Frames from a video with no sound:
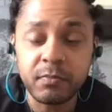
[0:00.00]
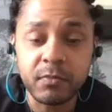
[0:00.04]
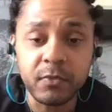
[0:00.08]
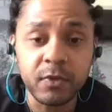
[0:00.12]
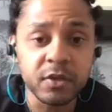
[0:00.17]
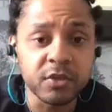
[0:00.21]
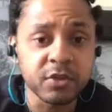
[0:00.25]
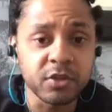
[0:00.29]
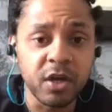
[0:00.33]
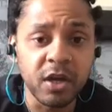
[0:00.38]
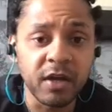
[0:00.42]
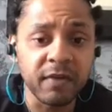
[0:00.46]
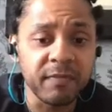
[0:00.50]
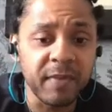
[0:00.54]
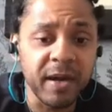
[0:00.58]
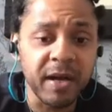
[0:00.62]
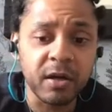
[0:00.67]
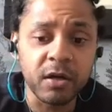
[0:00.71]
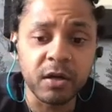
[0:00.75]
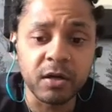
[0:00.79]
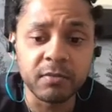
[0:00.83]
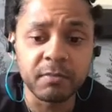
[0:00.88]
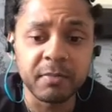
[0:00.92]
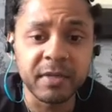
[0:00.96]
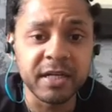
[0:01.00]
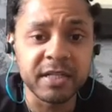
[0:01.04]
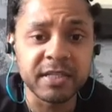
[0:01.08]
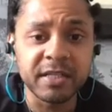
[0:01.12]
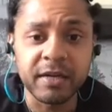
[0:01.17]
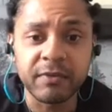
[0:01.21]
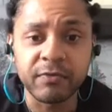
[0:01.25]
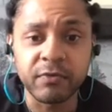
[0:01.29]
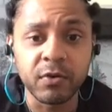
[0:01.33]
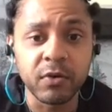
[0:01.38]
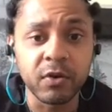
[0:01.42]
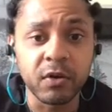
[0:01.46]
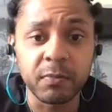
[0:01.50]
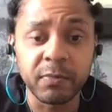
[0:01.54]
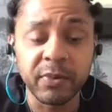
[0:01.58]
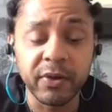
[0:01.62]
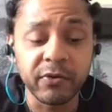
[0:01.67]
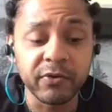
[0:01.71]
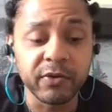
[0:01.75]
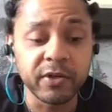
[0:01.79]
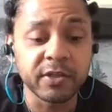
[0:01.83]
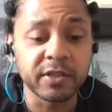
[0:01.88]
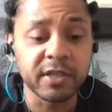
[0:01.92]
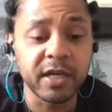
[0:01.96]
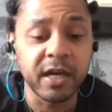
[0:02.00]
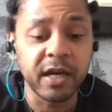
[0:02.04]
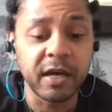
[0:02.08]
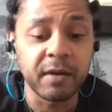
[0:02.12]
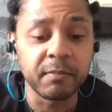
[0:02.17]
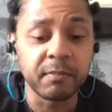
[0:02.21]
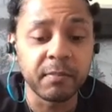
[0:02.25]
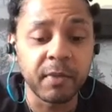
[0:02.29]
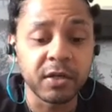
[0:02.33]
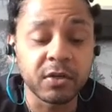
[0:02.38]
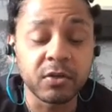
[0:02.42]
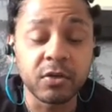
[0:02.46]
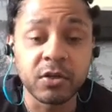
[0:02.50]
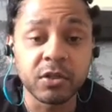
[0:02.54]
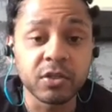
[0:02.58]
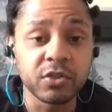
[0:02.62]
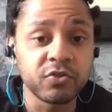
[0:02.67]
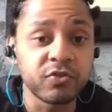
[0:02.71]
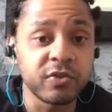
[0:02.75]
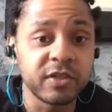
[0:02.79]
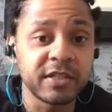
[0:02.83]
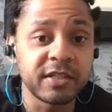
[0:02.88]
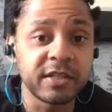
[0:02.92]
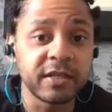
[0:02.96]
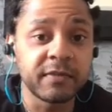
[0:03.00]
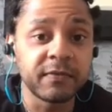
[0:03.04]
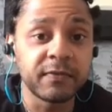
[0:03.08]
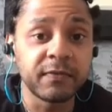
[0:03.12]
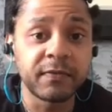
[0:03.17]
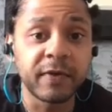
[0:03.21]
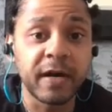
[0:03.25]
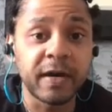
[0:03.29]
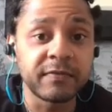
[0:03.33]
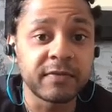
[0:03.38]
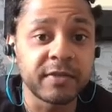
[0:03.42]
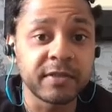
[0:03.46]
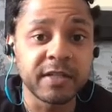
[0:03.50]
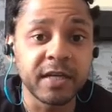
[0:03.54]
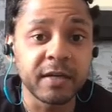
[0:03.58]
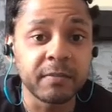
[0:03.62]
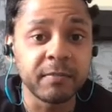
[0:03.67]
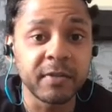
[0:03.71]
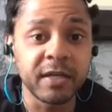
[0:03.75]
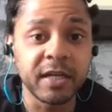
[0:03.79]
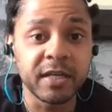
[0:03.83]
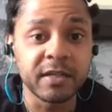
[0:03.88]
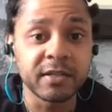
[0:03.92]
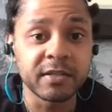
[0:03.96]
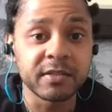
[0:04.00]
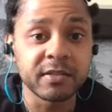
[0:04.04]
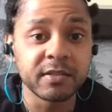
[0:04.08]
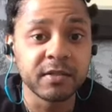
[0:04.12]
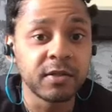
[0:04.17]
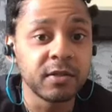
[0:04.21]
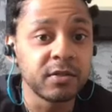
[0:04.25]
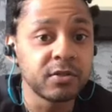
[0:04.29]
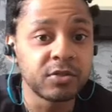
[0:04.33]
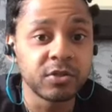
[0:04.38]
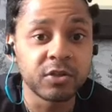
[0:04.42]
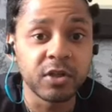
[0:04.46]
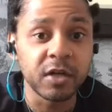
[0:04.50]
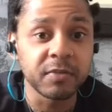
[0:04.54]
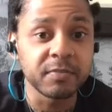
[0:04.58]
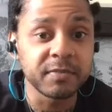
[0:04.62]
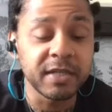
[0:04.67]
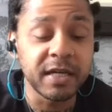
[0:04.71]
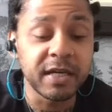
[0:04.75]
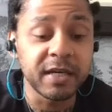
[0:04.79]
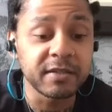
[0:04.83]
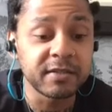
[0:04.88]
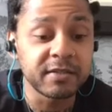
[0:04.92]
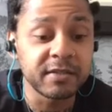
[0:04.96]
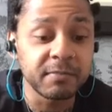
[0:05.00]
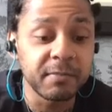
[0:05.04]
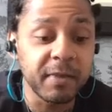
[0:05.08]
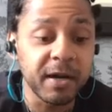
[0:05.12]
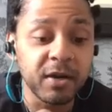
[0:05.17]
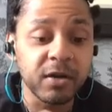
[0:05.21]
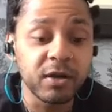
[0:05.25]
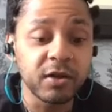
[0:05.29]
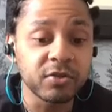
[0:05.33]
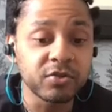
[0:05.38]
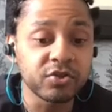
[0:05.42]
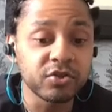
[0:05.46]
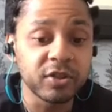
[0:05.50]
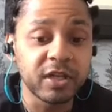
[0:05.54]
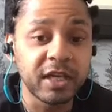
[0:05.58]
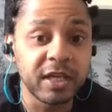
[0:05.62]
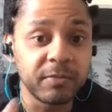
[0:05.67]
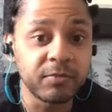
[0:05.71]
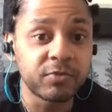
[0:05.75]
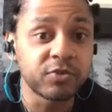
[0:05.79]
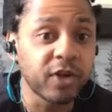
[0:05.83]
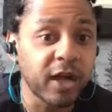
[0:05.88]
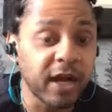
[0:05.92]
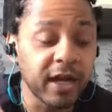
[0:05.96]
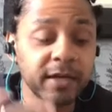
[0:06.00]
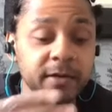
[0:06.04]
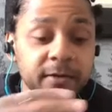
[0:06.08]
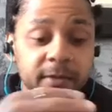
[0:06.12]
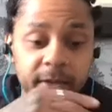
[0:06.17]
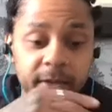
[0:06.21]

So if man can't meditate for a long period of time, man got to squeeze in 5 to 10 minutes. Do you know what I'm saying? Man got to keep trying.